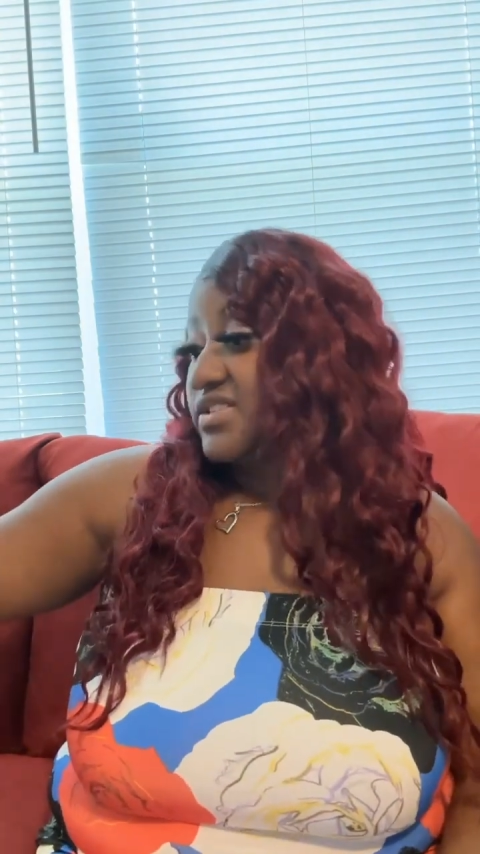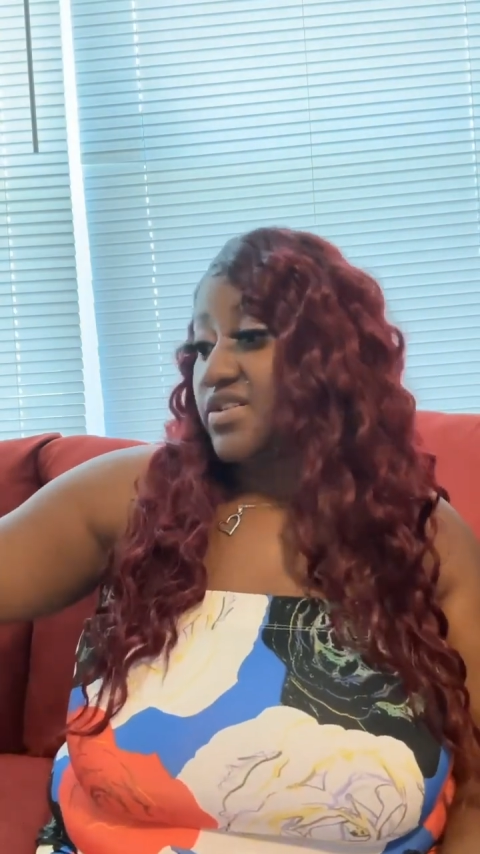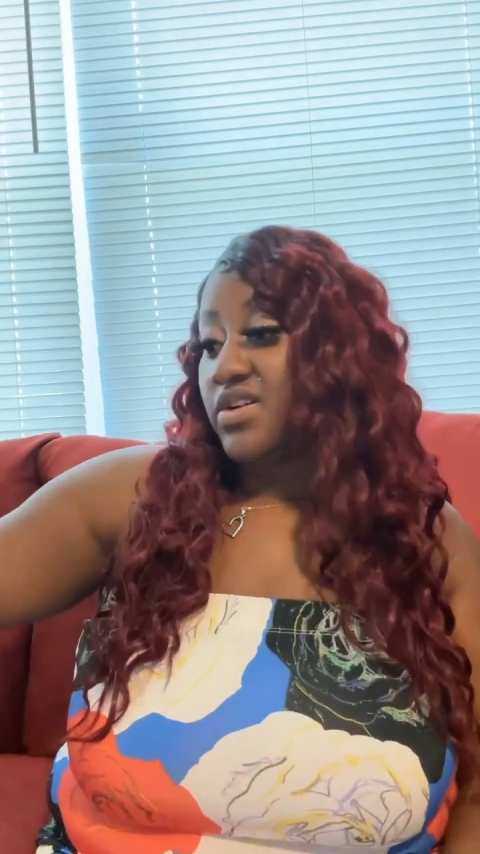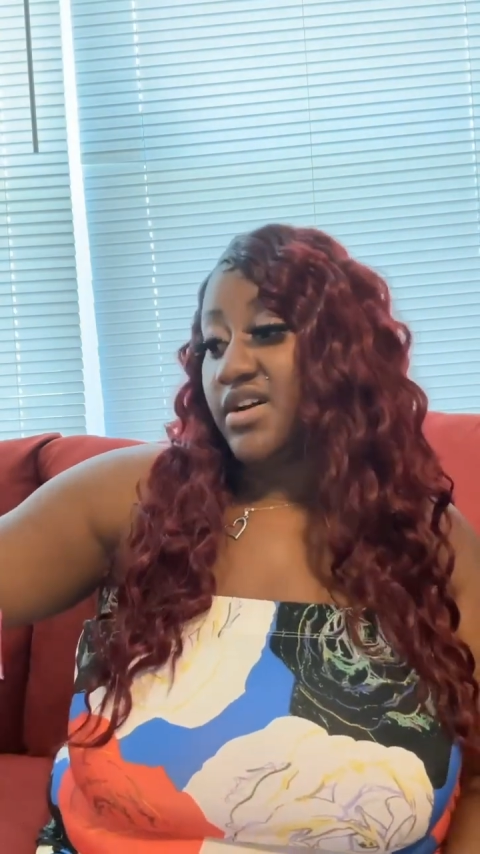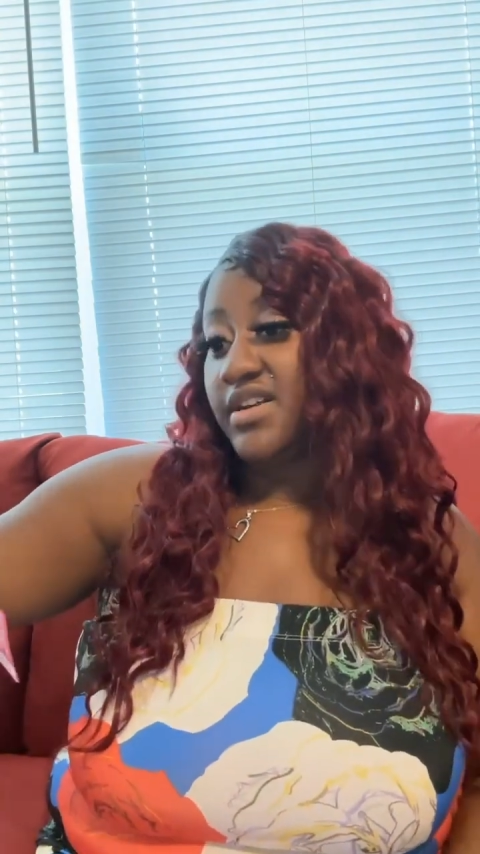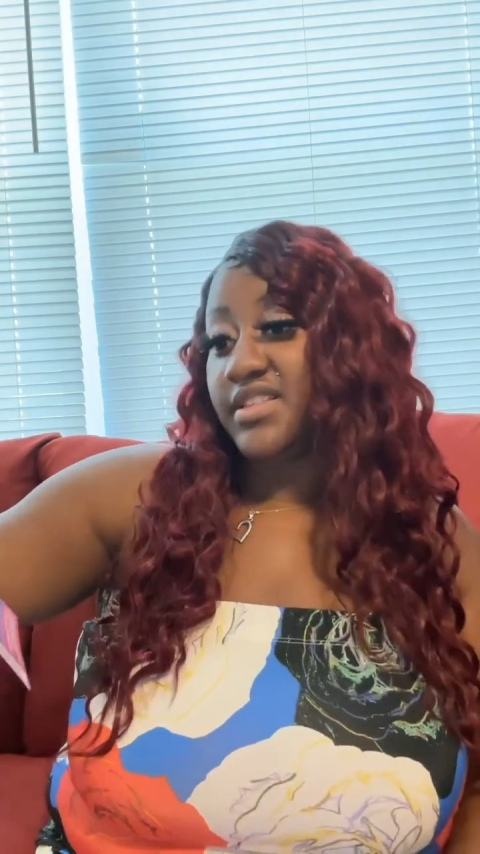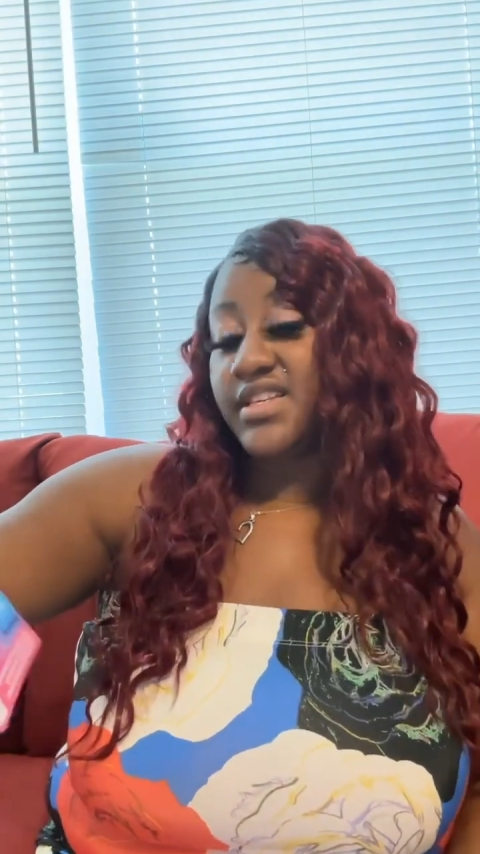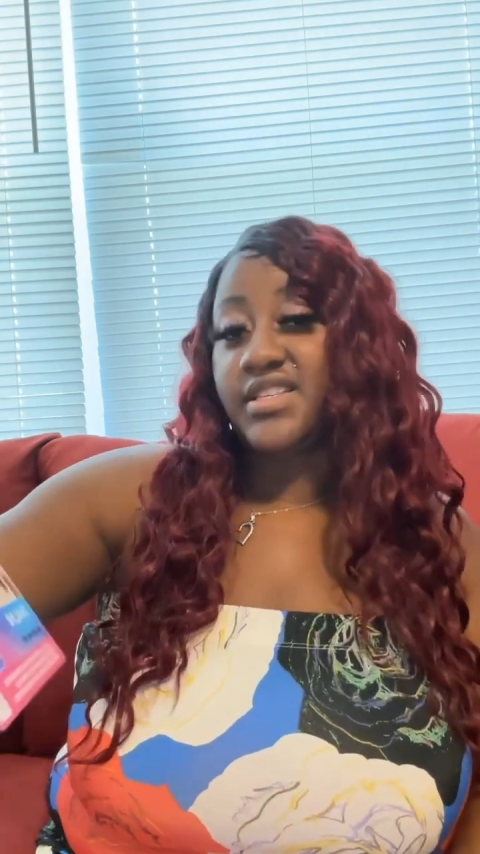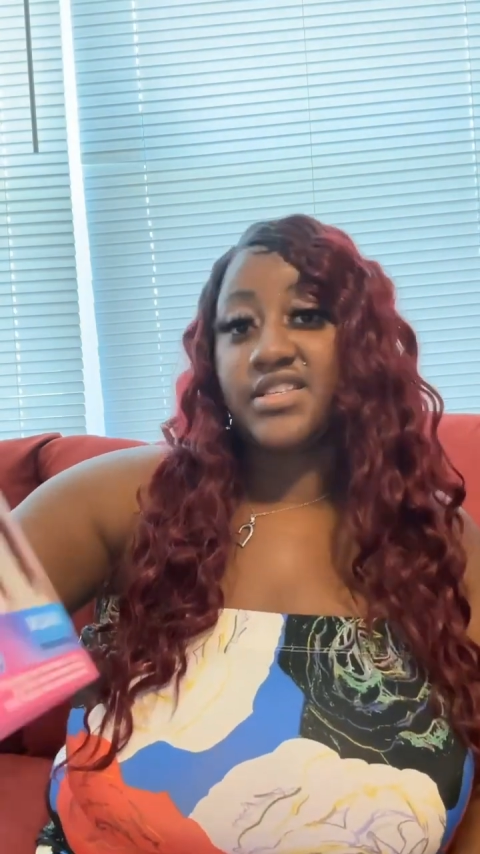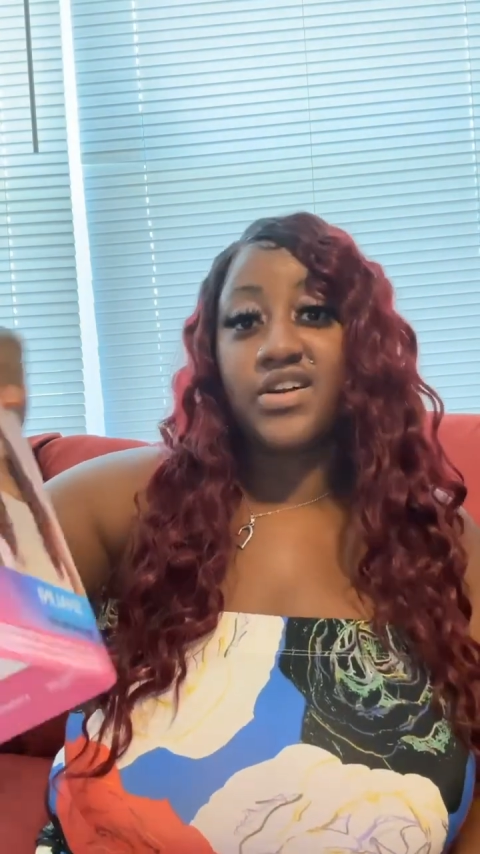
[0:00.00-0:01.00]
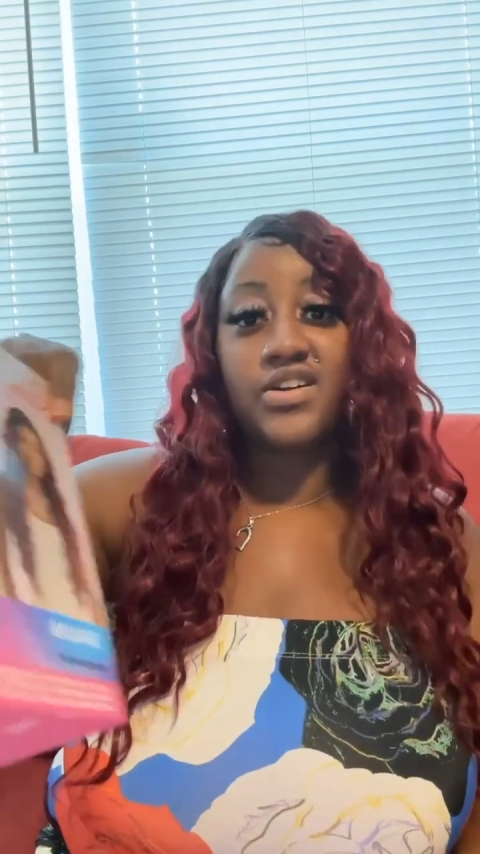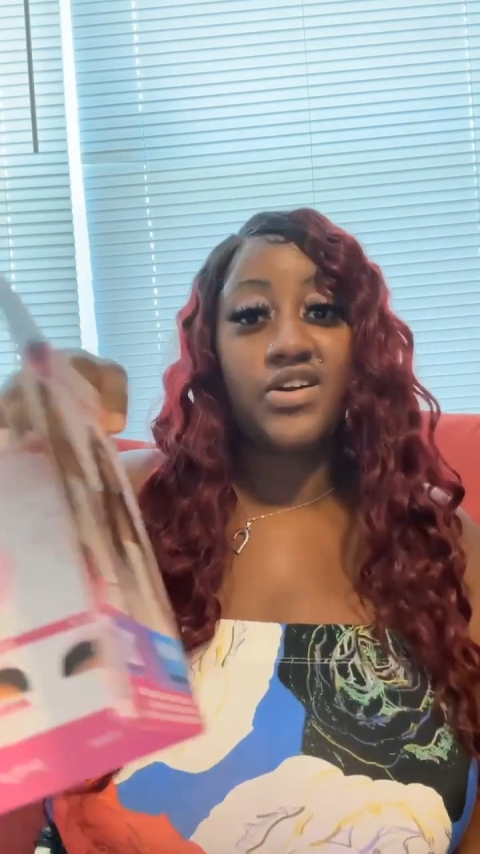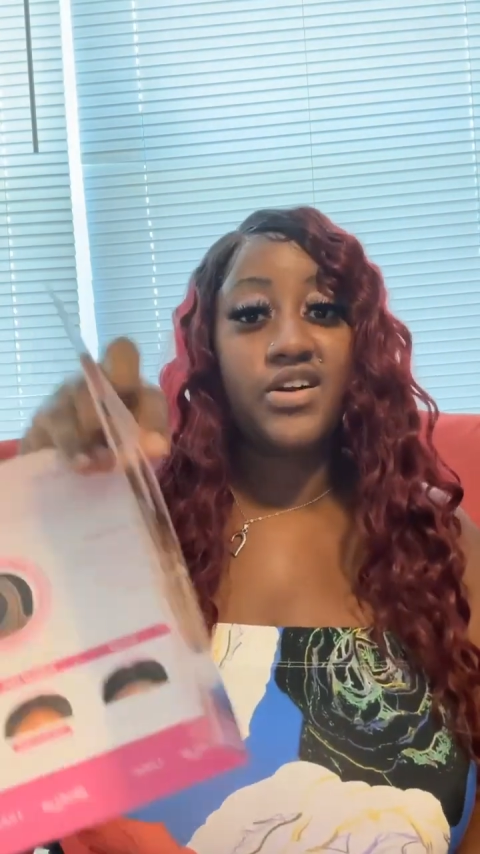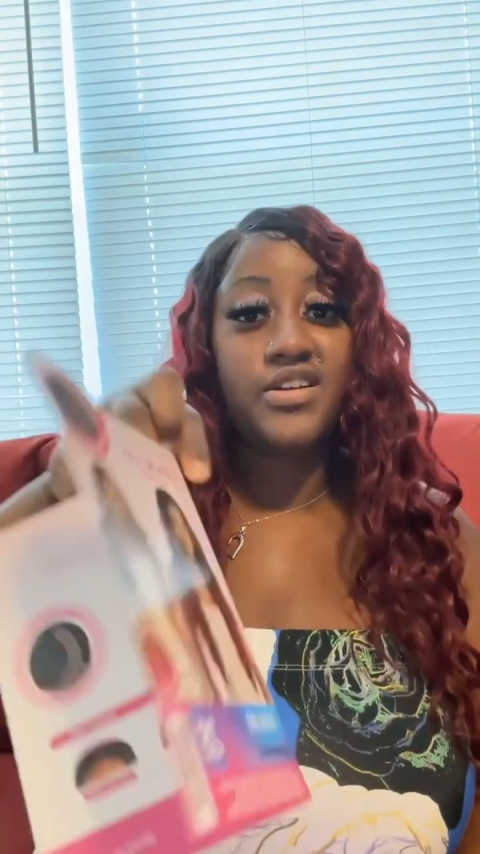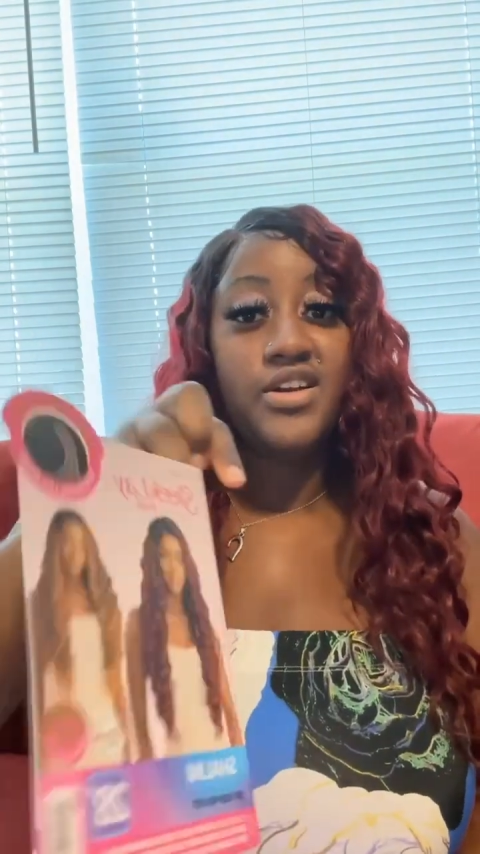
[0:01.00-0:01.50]
on the stock
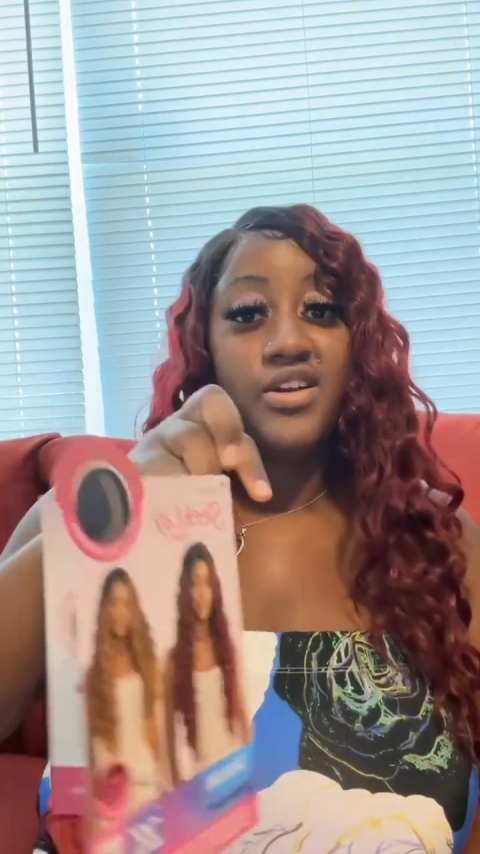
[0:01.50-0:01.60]
card,